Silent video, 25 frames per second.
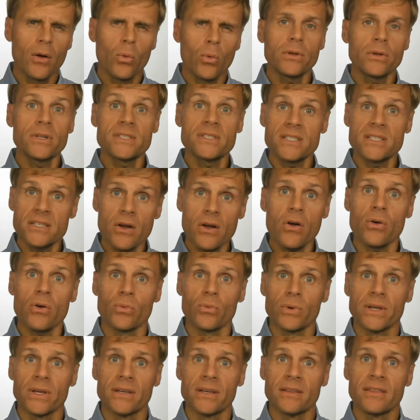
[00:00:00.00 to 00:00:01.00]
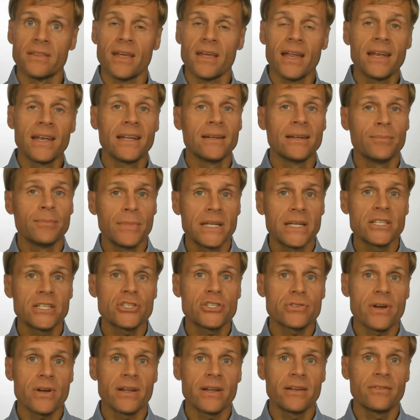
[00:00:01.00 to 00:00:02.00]
Well, to start with, an
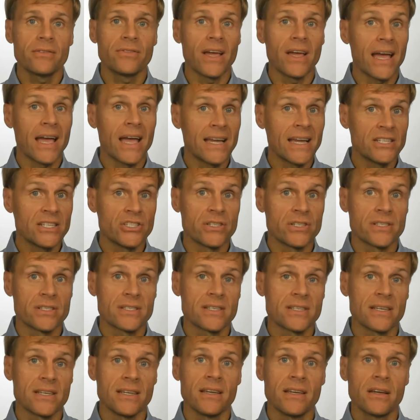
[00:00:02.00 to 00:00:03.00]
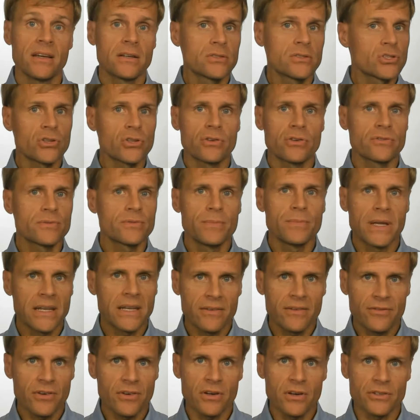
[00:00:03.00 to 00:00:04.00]
administrative agency serves
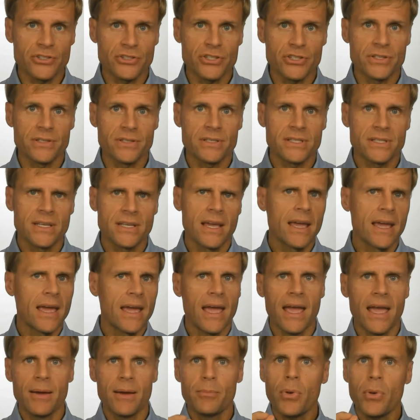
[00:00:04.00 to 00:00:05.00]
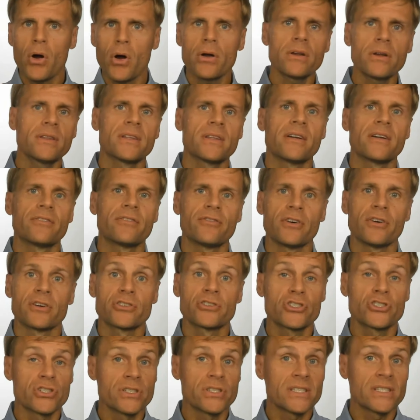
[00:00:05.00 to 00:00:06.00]
many functions, and part of their
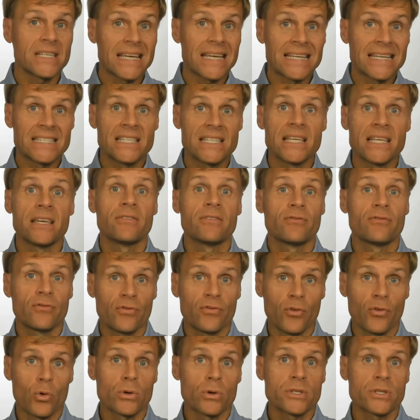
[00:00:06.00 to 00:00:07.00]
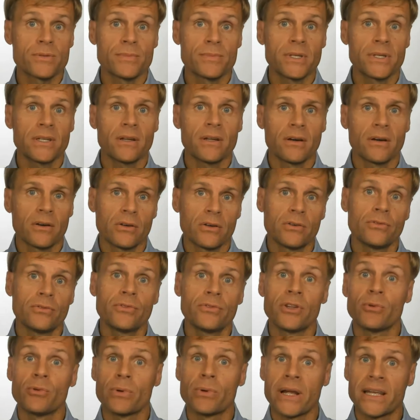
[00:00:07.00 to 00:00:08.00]
functions is the enforcement
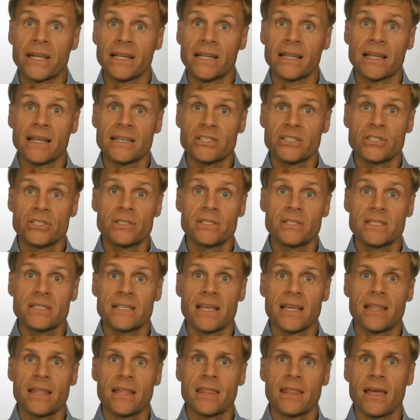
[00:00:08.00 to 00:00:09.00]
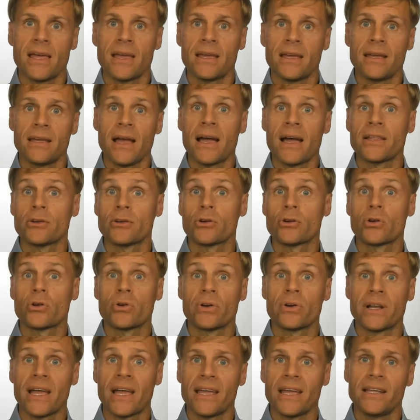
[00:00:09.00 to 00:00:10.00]
of the regulations that they either
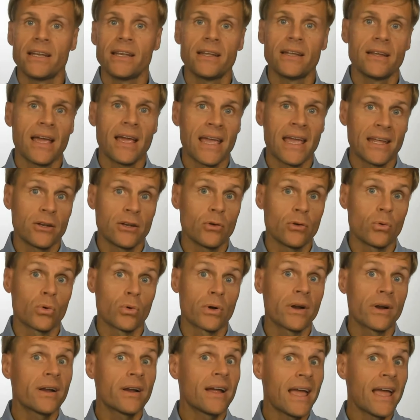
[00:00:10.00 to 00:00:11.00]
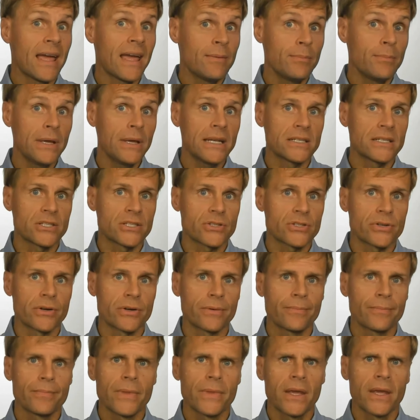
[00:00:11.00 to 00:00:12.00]
create and or
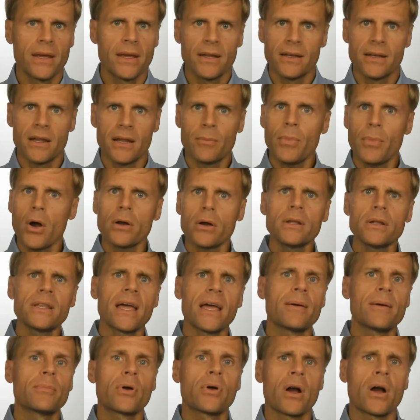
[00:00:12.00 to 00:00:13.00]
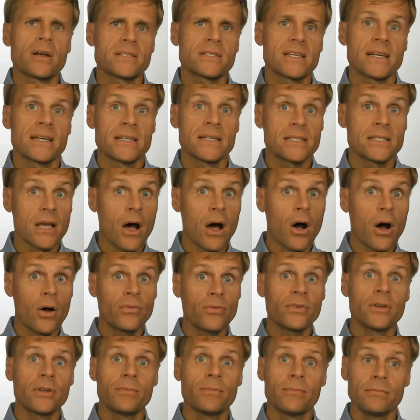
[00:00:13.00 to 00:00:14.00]
administer. Now, part of that process
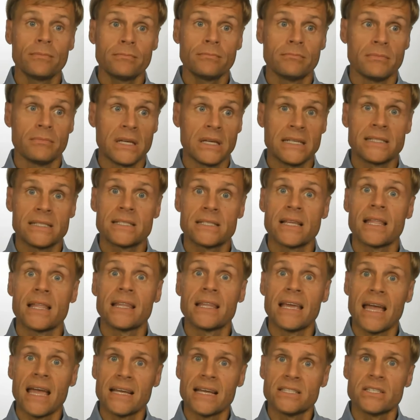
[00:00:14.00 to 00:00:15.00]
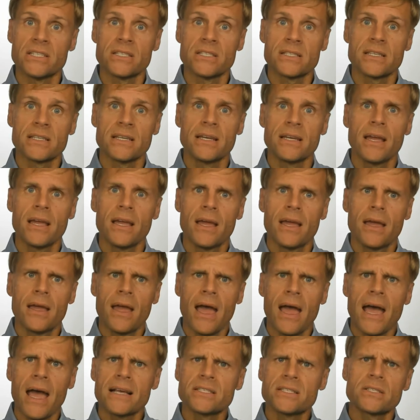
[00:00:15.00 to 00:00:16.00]
often means that the agency
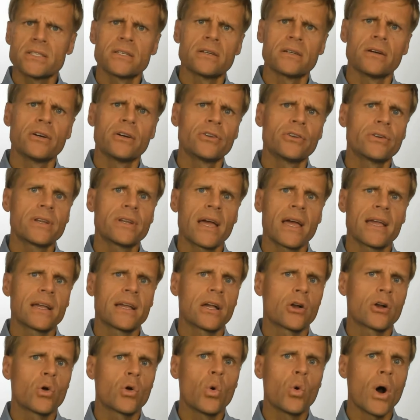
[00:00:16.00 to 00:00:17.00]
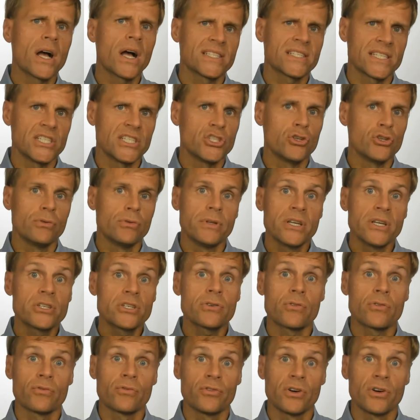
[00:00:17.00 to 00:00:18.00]
has to undertake a
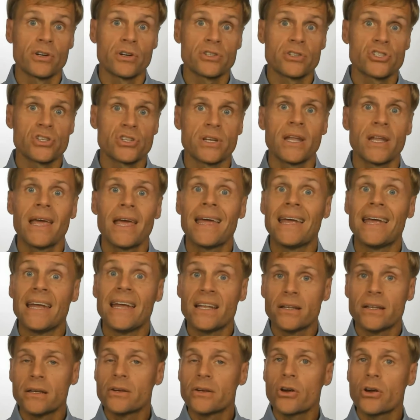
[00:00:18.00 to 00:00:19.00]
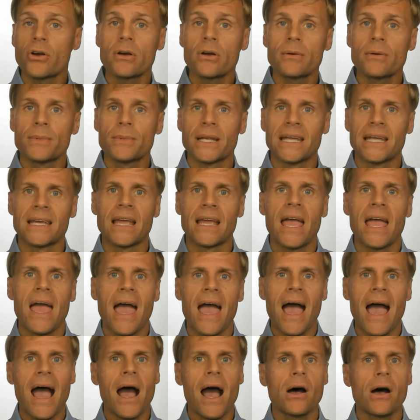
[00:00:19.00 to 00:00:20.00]
quasi-judicial function in determining
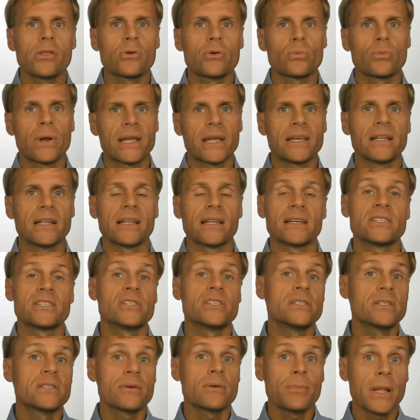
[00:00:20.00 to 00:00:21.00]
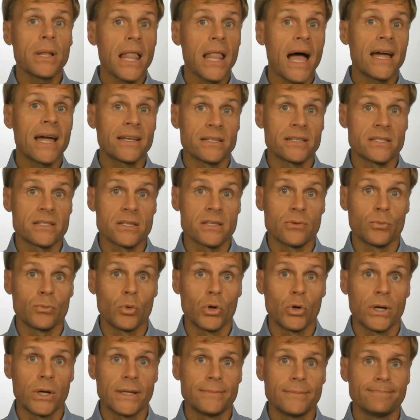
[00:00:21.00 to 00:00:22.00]
how the regulations apply to
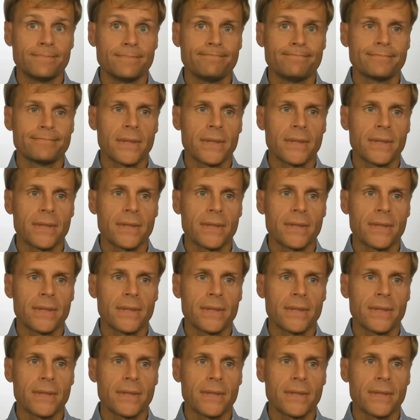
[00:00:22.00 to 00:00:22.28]
someone.